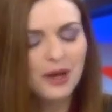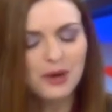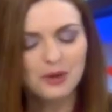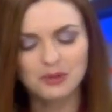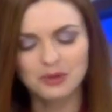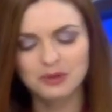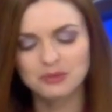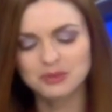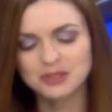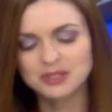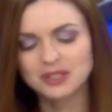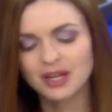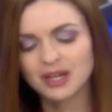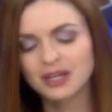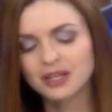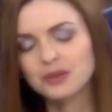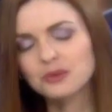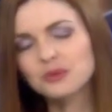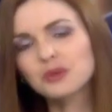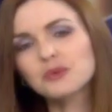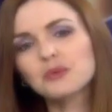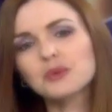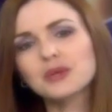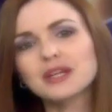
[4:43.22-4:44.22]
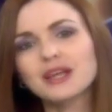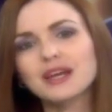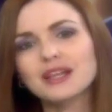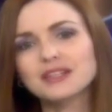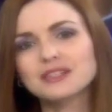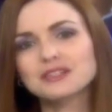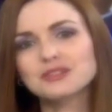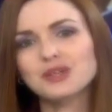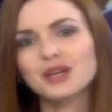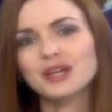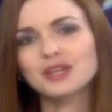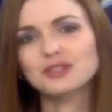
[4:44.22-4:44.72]
We've been talking with Wynne
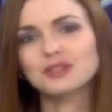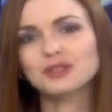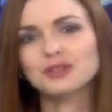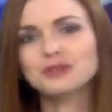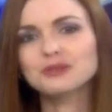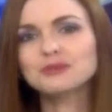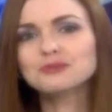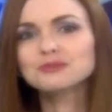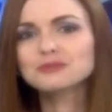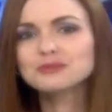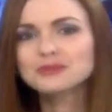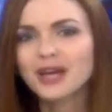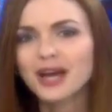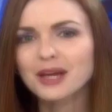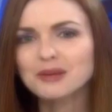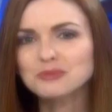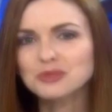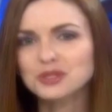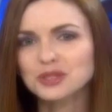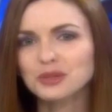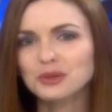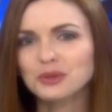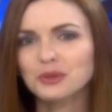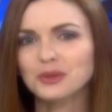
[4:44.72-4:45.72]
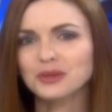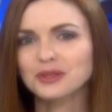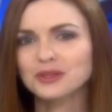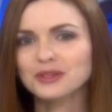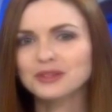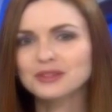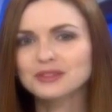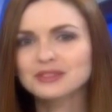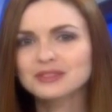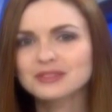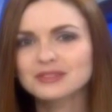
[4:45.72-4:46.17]
Alexander. I'm Jill Horner.